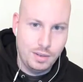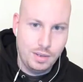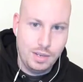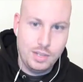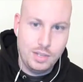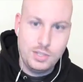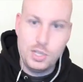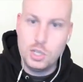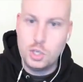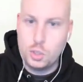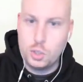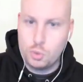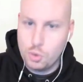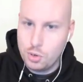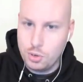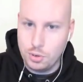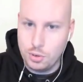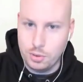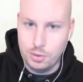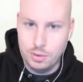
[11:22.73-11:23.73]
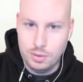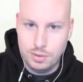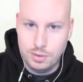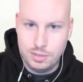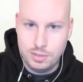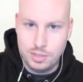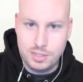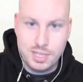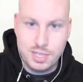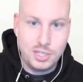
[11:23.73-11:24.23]
Is it true
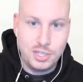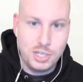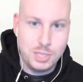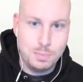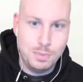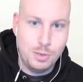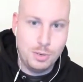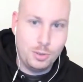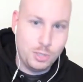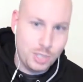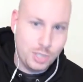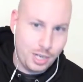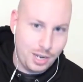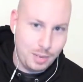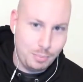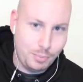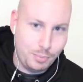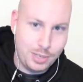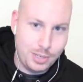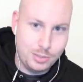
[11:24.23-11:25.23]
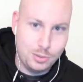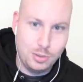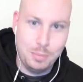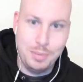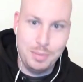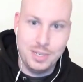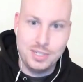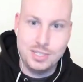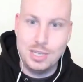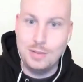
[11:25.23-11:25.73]
that Dashy's milkshake brings all the
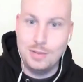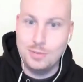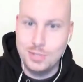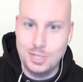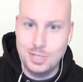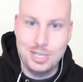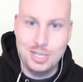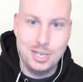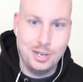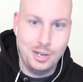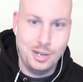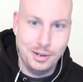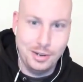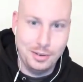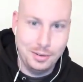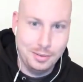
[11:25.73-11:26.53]
best devs to the yard?